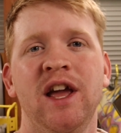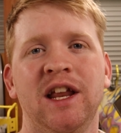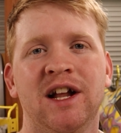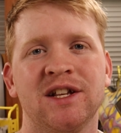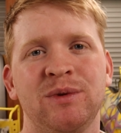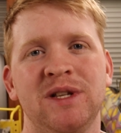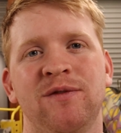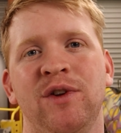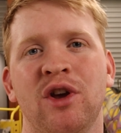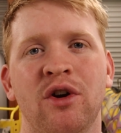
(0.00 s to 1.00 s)
In last week's
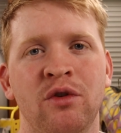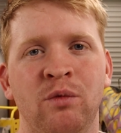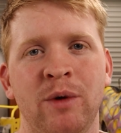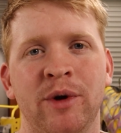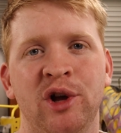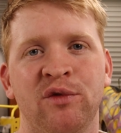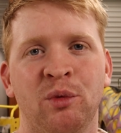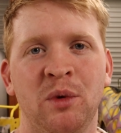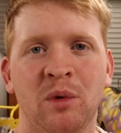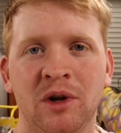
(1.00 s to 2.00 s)
video, we went over
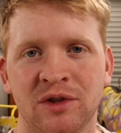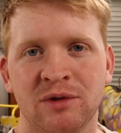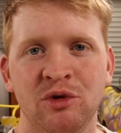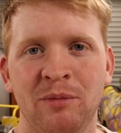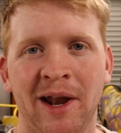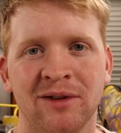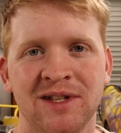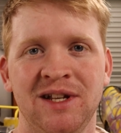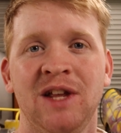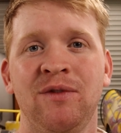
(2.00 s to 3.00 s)
and we welded some new panels
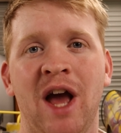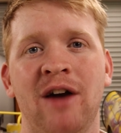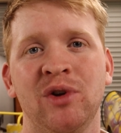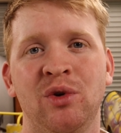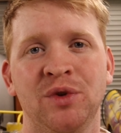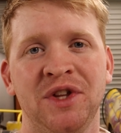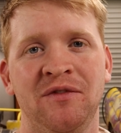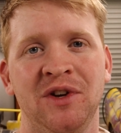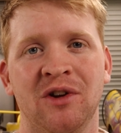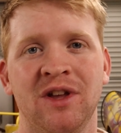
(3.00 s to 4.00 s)
in. If you haven't caught that
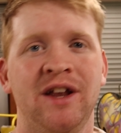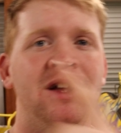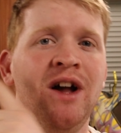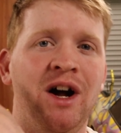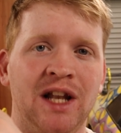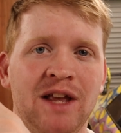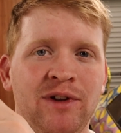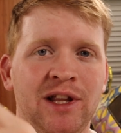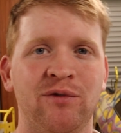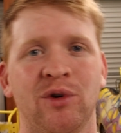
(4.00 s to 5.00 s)
video yet, I'll leave a
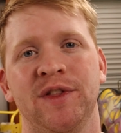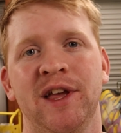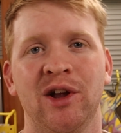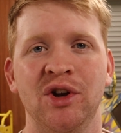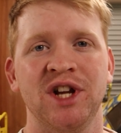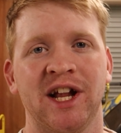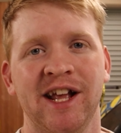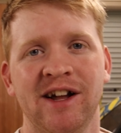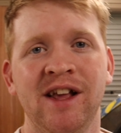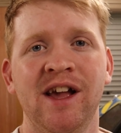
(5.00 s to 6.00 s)
link for it there, go check it
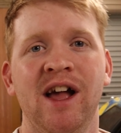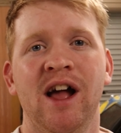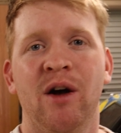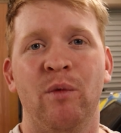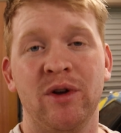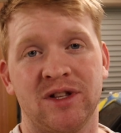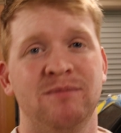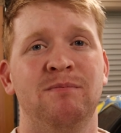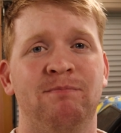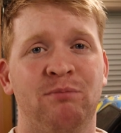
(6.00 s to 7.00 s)
out. We got
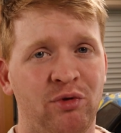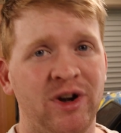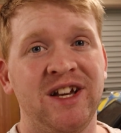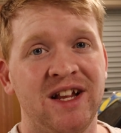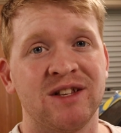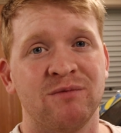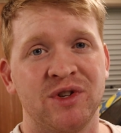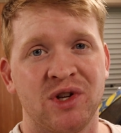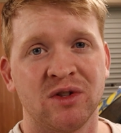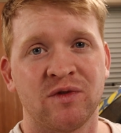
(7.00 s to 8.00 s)
some pretty decent
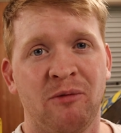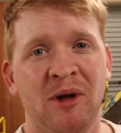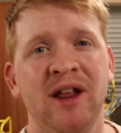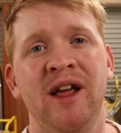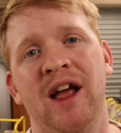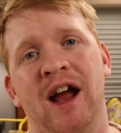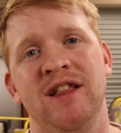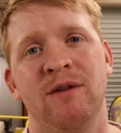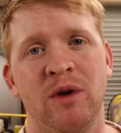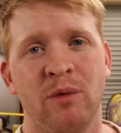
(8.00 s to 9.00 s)
results from it,
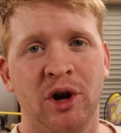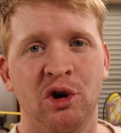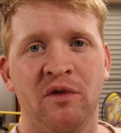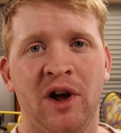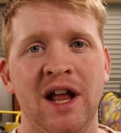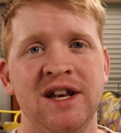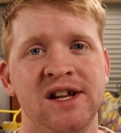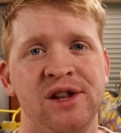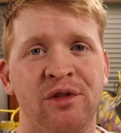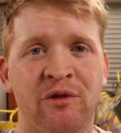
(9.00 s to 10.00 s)
and then we went over and
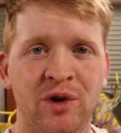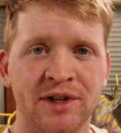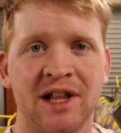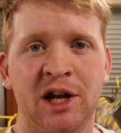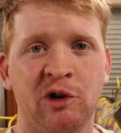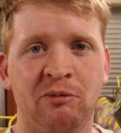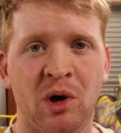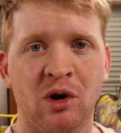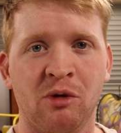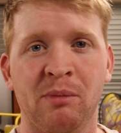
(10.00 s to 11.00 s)
did the first layer of
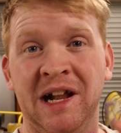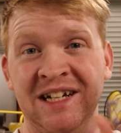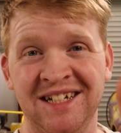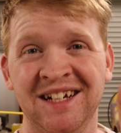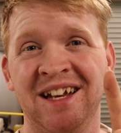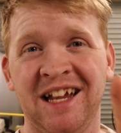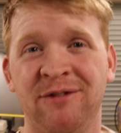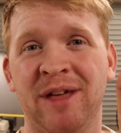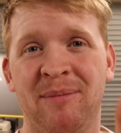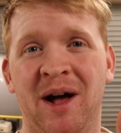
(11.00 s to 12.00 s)
bog, but I didn't
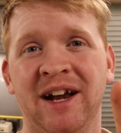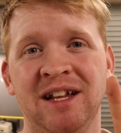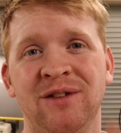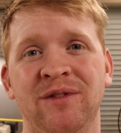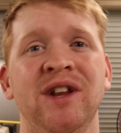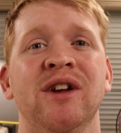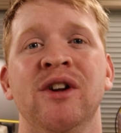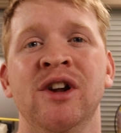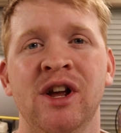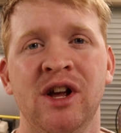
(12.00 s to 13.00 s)
leave that part in the video.